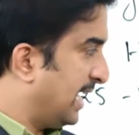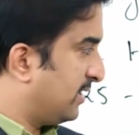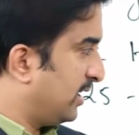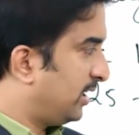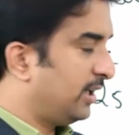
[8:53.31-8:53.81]

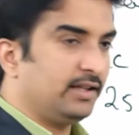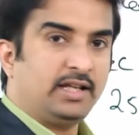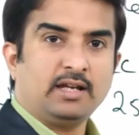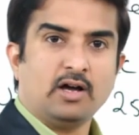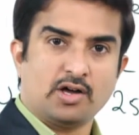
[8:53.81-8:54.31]
exerted in
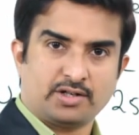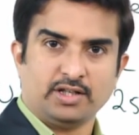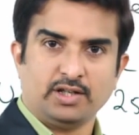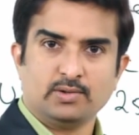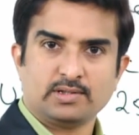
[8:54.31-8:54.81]
the
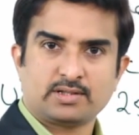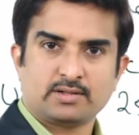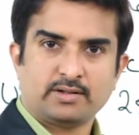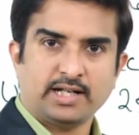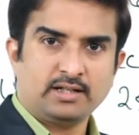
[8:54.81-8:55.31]

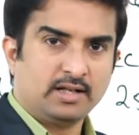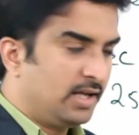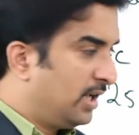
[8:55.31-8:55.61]
arterioles, right?